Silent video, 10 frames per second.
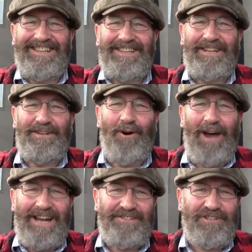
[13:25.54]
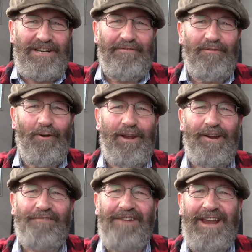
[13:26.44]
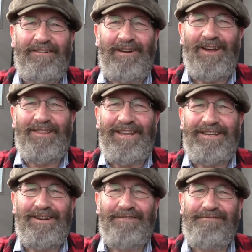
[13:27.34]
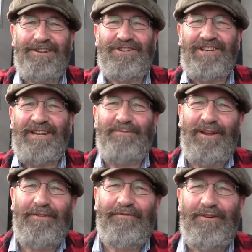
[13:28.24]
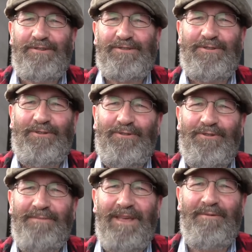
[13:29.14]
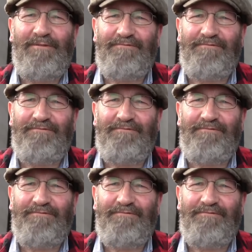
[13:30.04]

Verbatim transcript: They're not actually flocking around like they did originally. When I first saw them they were